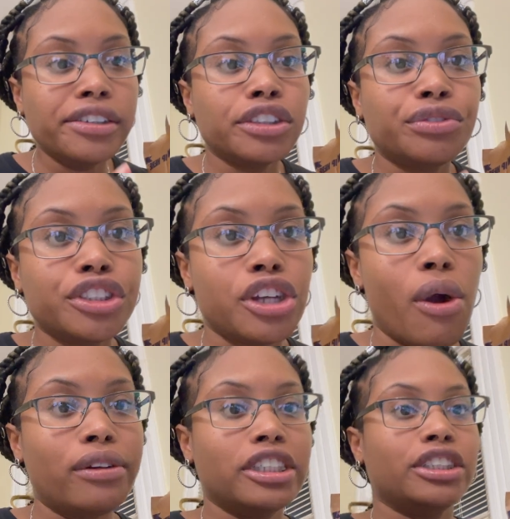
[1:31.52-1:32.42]

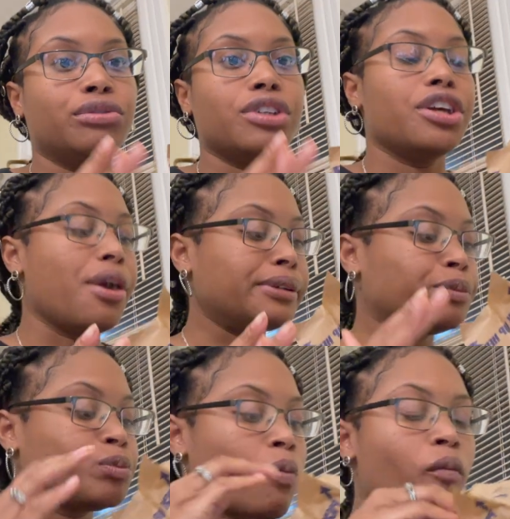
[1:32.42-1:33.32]
video that's really,
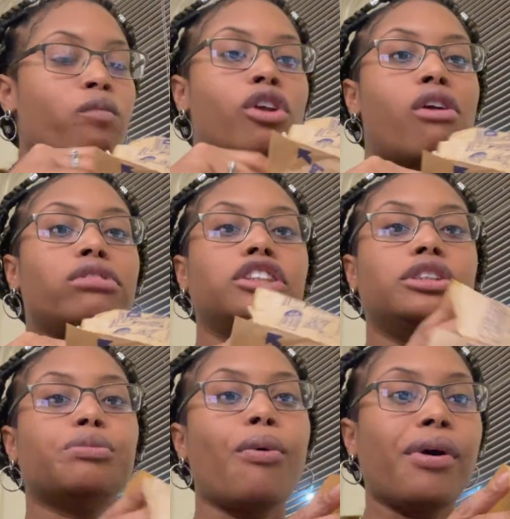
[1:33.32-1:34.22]
really
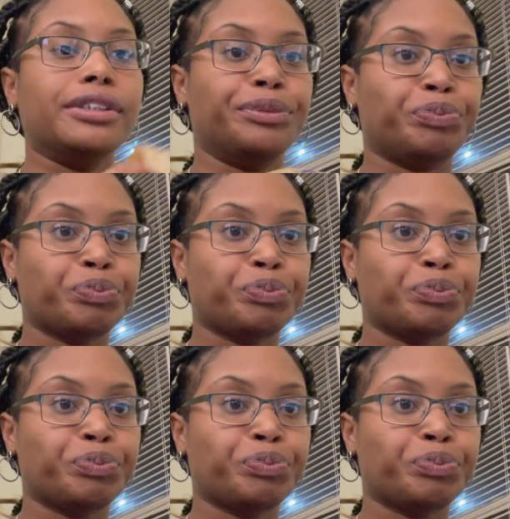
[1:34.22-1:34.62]
important.